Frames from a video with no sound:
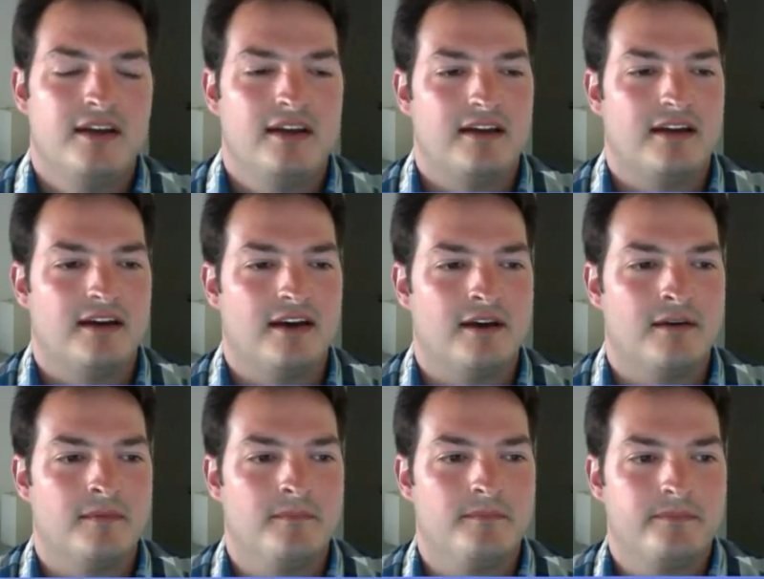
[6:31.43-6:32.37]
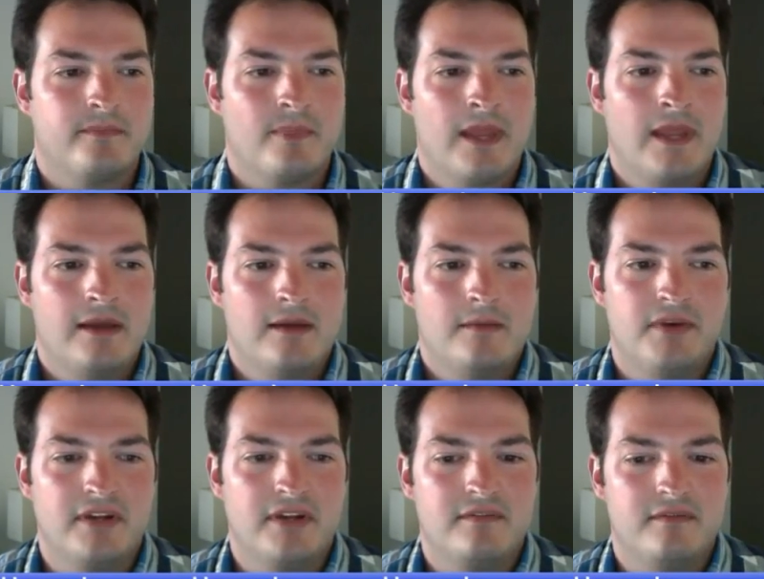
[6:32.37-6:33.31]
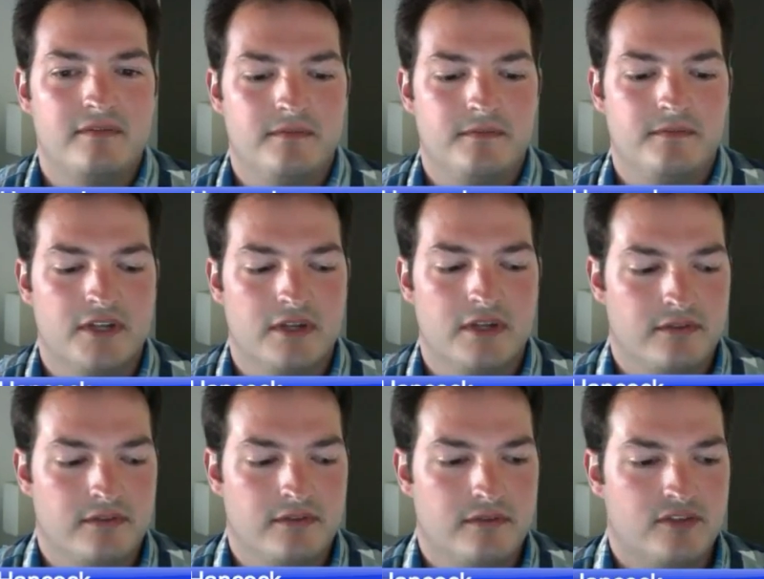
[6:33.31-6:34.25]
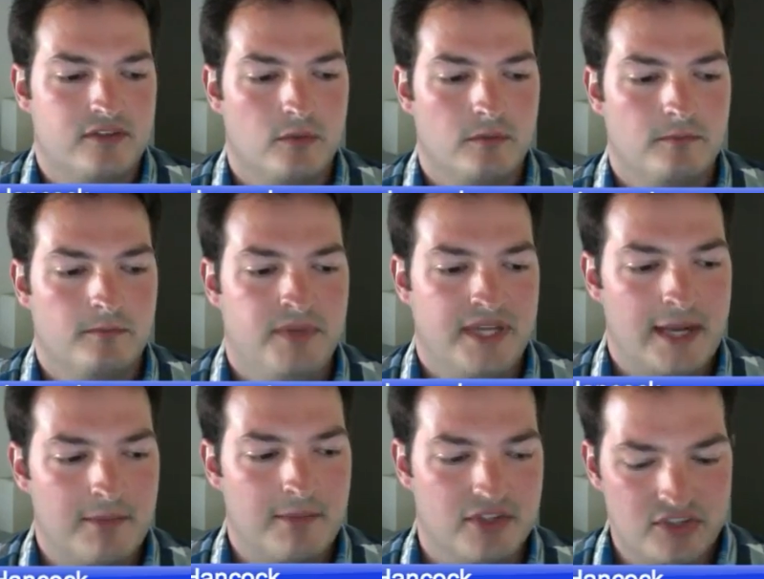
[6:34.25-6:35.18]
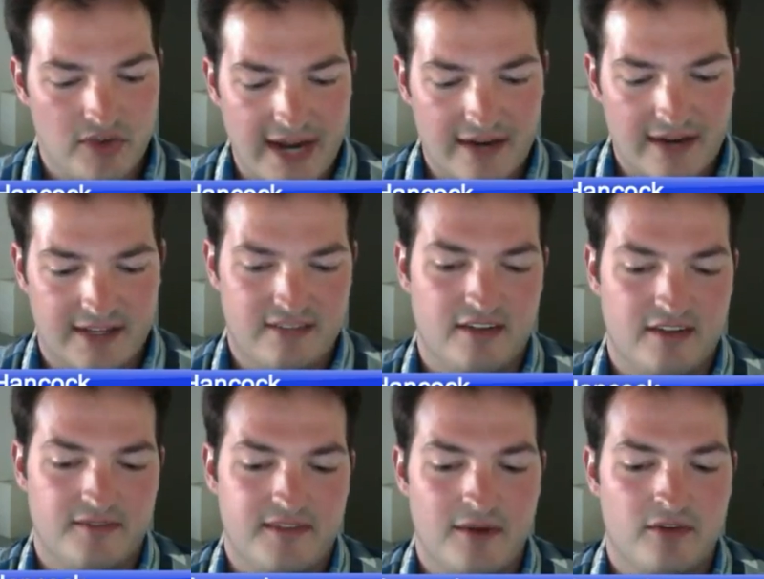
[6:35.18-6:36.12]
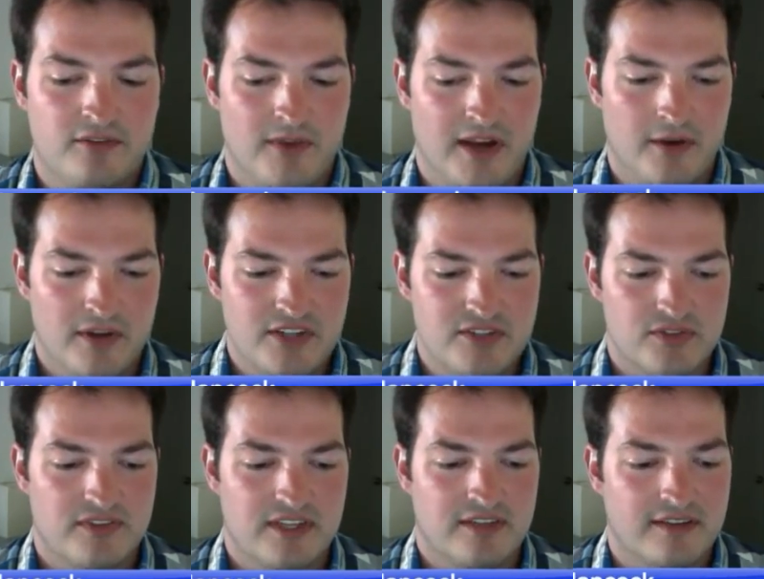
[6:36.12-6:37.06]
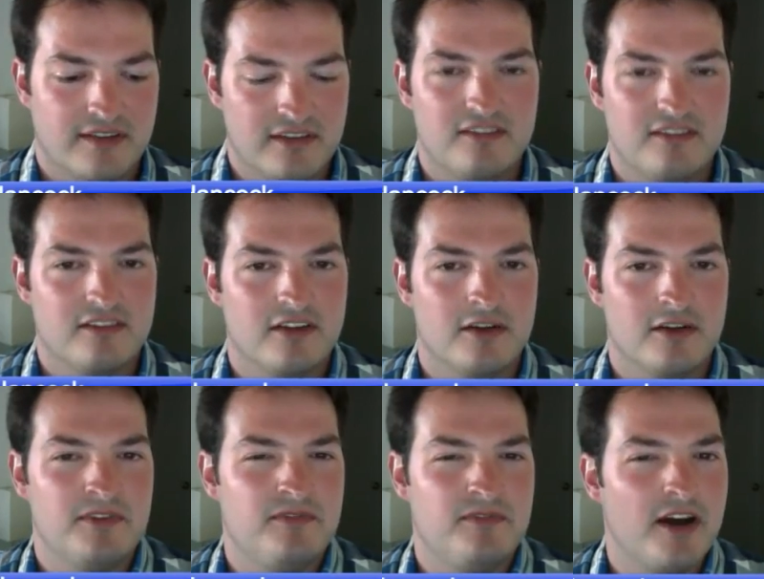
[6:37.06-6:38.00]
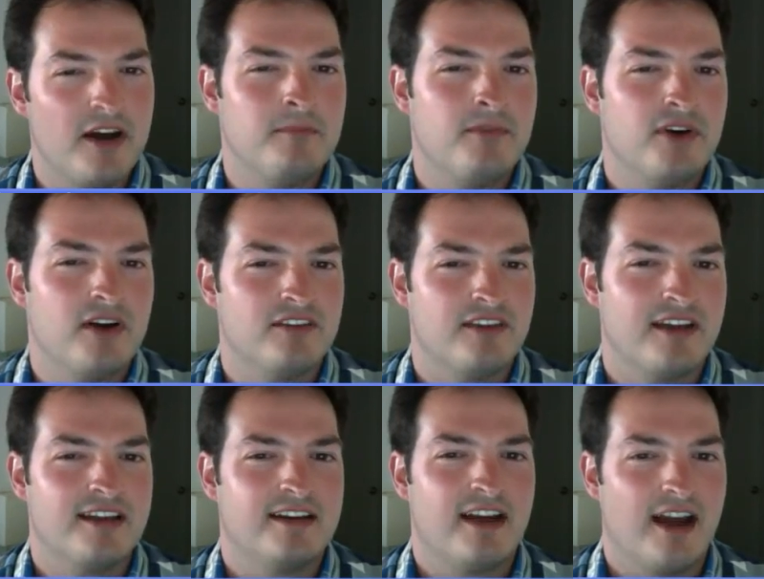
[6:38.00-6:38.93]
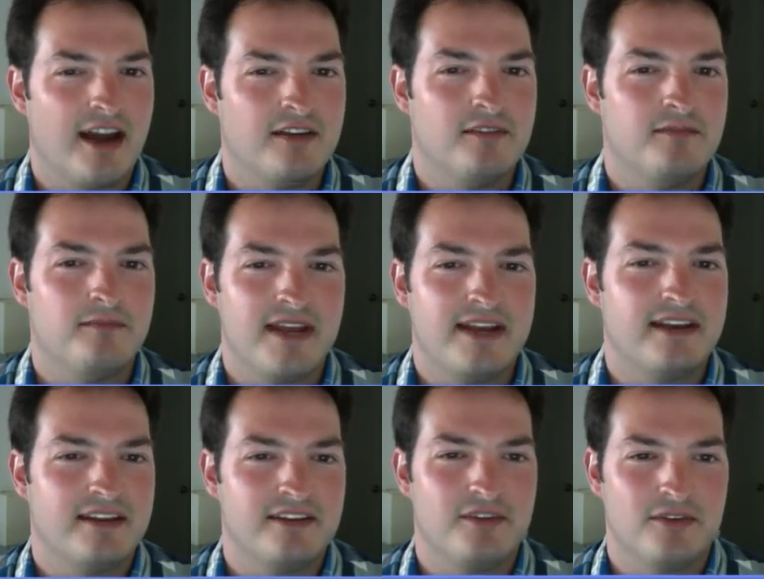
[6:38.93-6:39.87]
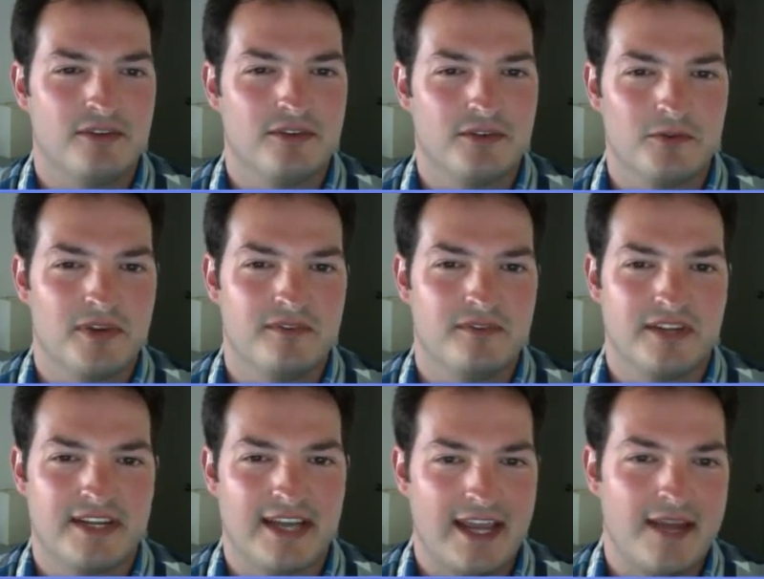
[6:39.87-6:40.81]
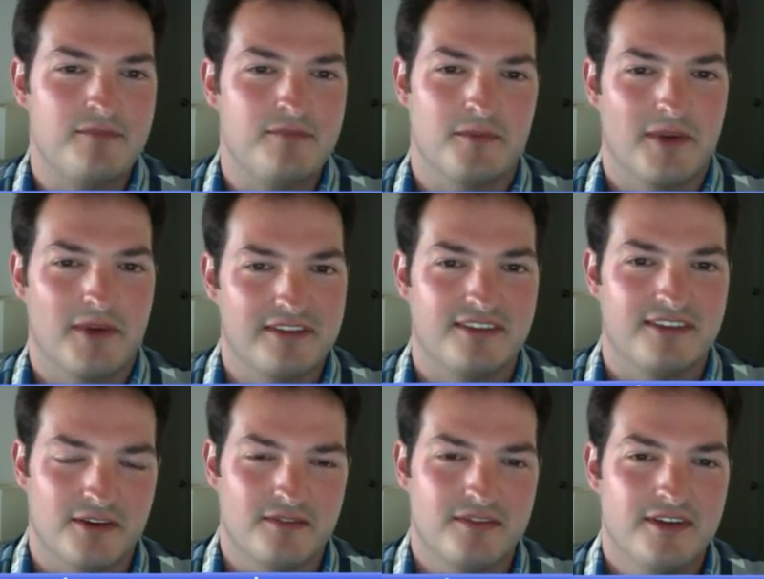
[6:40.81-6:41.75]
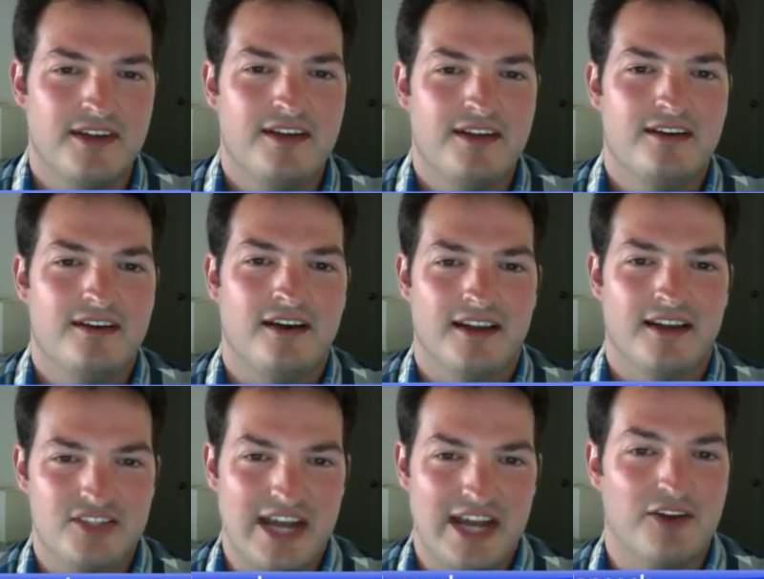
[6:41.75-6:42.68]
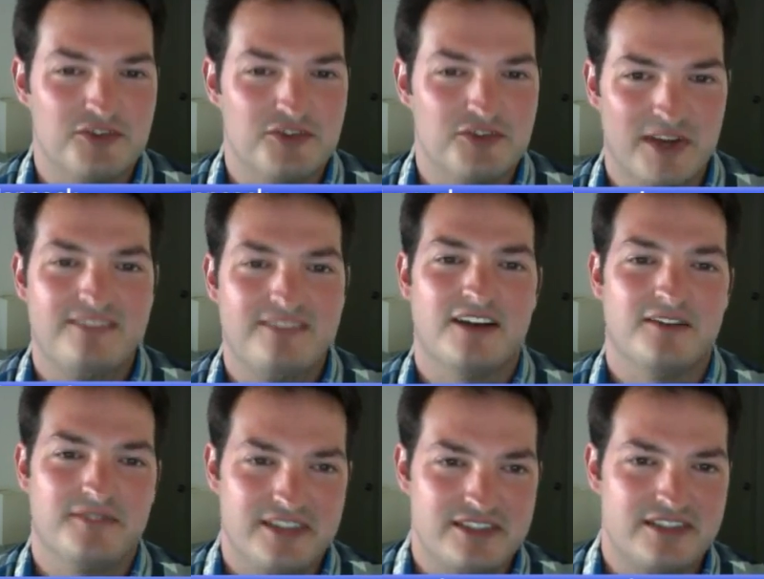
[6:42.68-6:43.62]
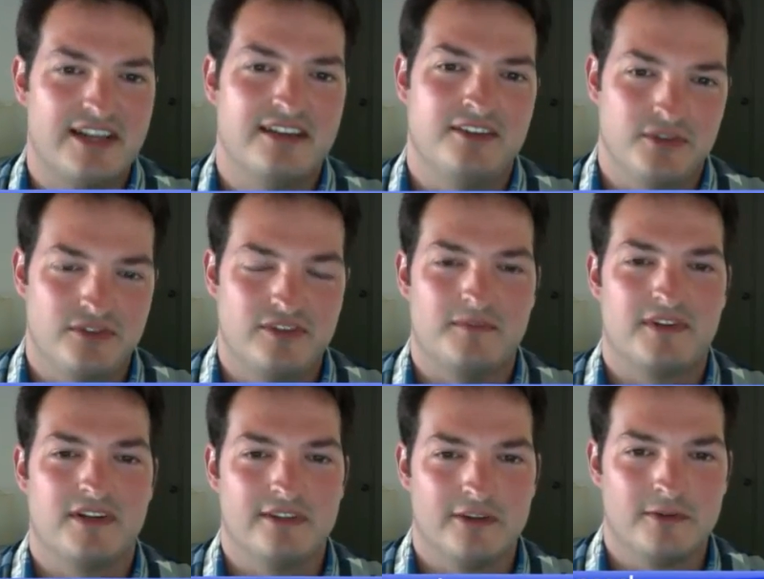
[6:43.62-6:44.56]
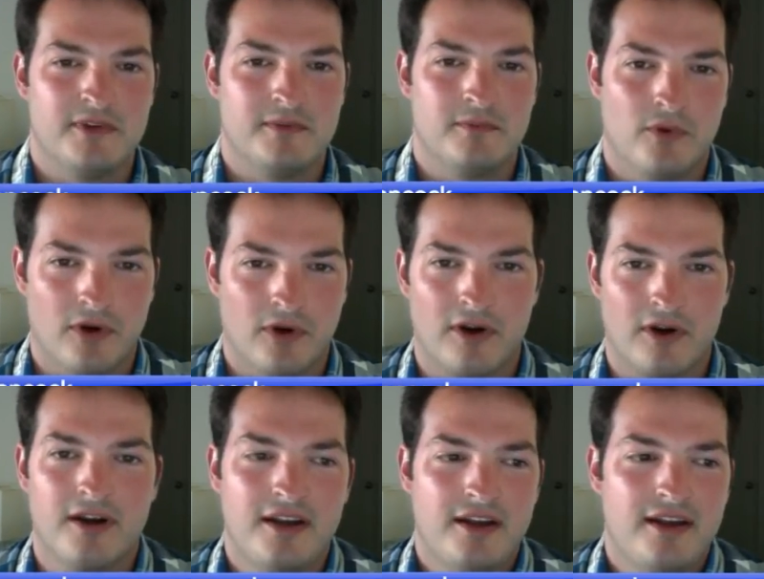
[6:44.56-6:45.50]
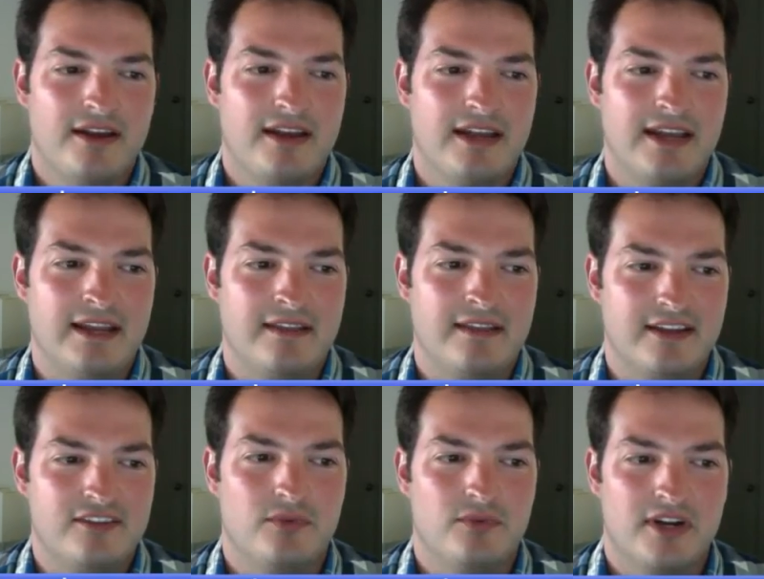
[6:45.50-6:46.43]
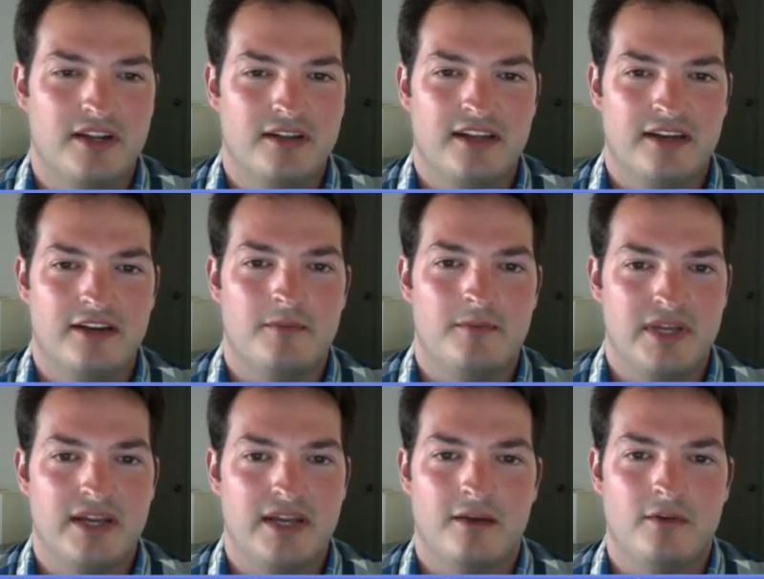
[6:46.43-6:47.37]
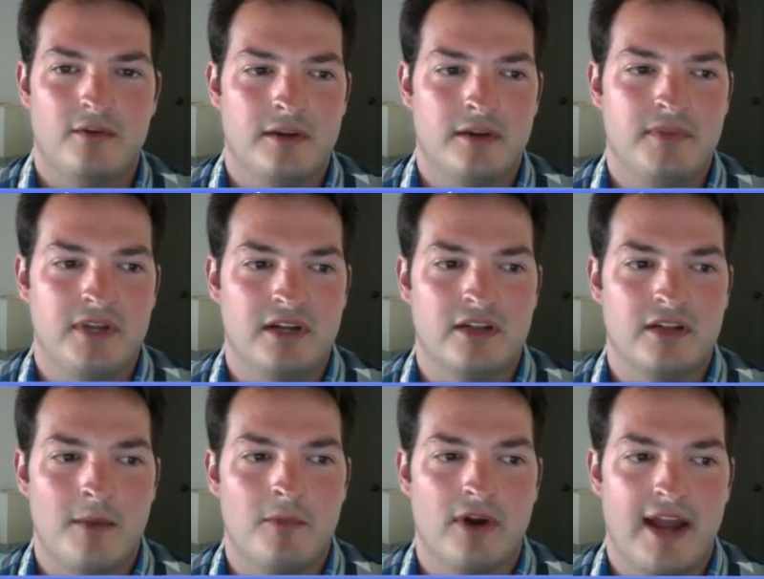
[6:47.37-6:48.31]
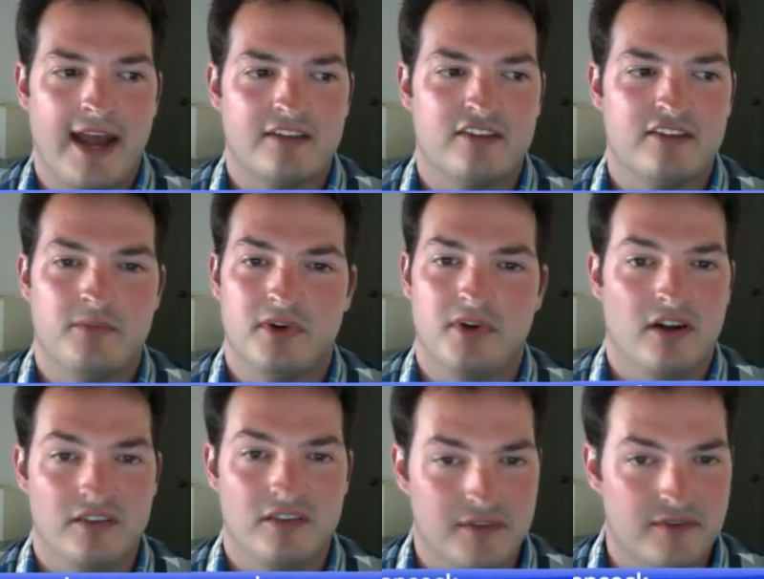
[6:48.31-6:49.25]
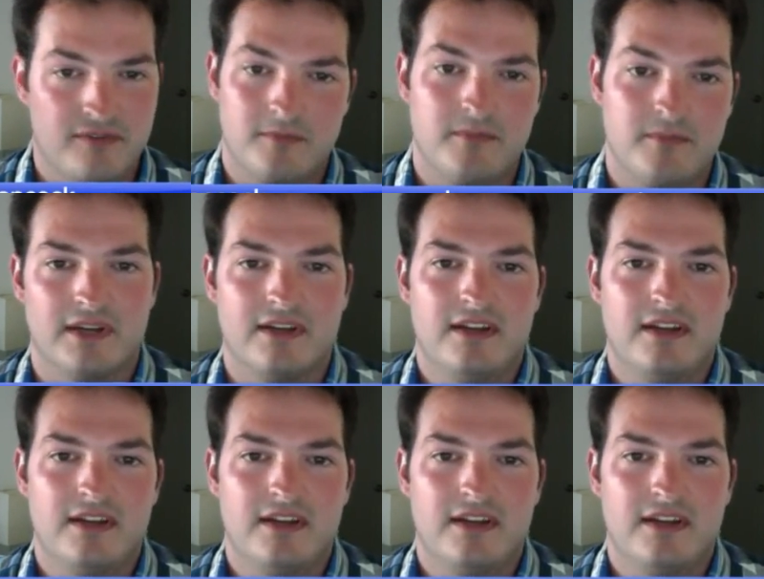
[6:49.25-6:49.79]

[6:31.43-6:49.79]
Um, the so being able to track that stuff that was my original thing like this is going to be fun because i can kind of make it into a little bit of a game for myself uh, and challenge myself each day to do something a little bit more and that's what it ended up being i ended up being a lot more active because of the fitbit